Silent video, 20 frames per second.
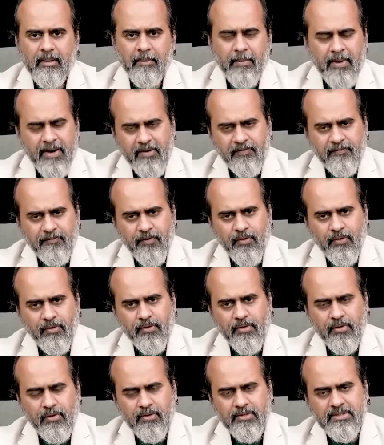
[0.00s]
But if you
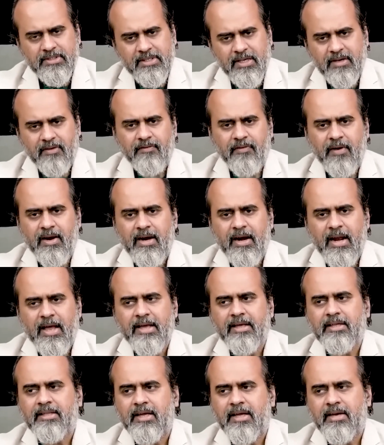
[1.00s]
yourself are
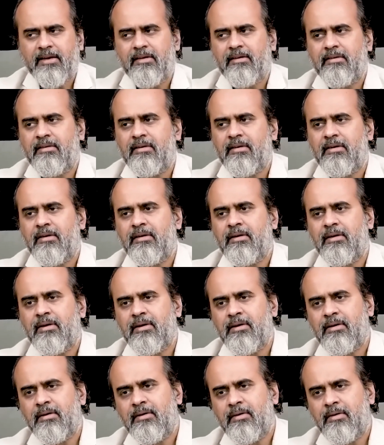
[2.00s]
like that
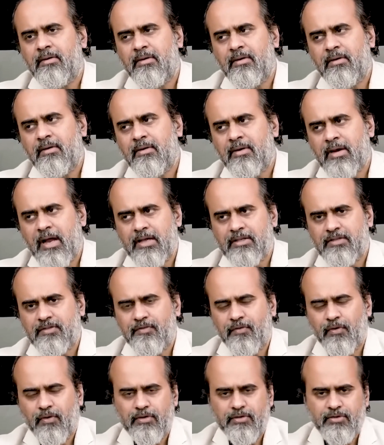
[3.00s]
class
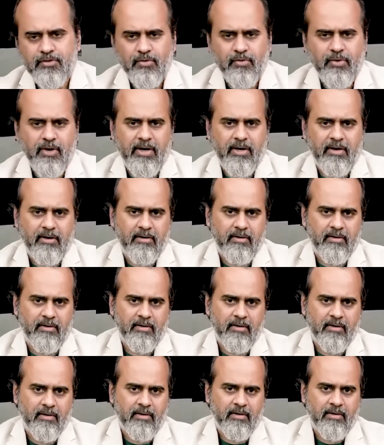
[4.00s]
4 student,
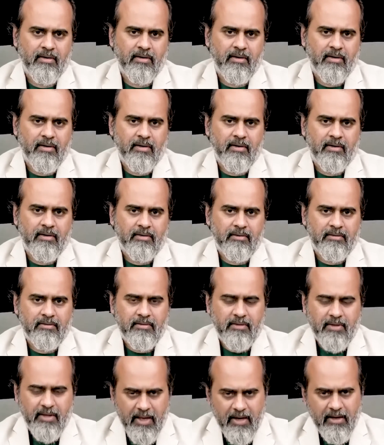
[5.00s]

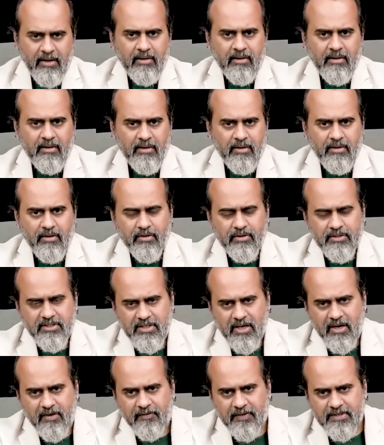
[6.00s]
then your
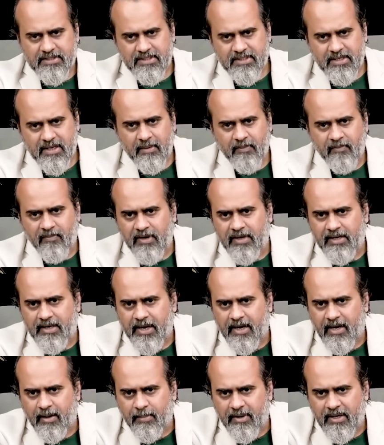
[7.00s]
self-esteem will
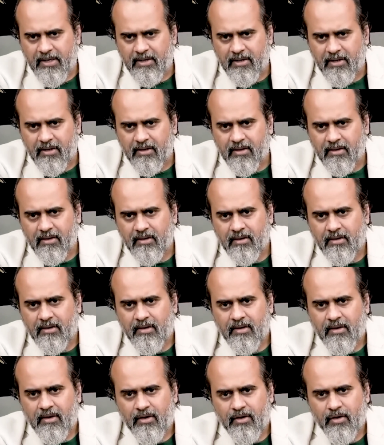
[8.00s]
take a beating.
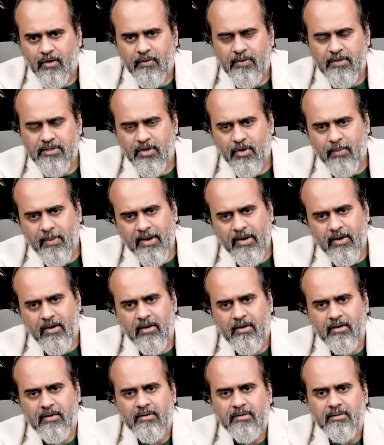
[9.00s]
You will say, "Oh my
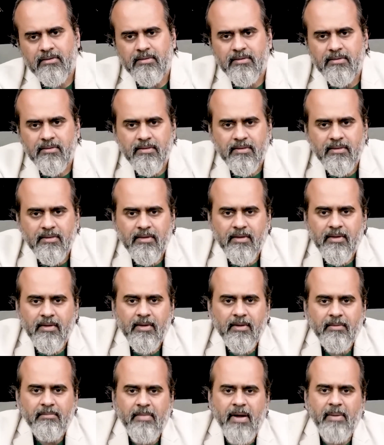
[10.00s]
God,
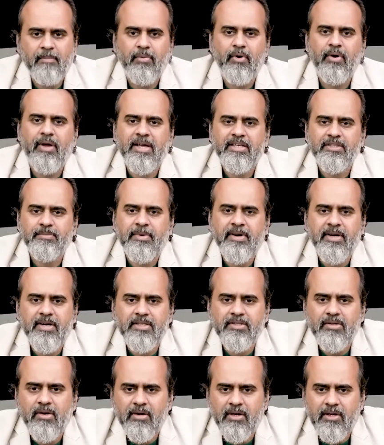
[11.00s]
my book has been
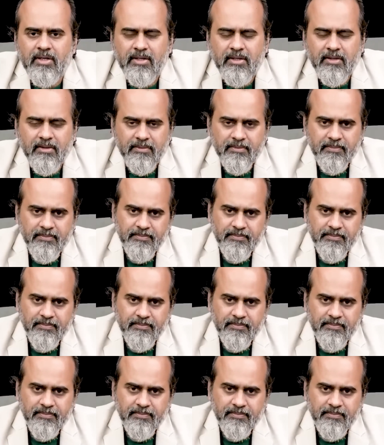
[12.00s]
dishonored."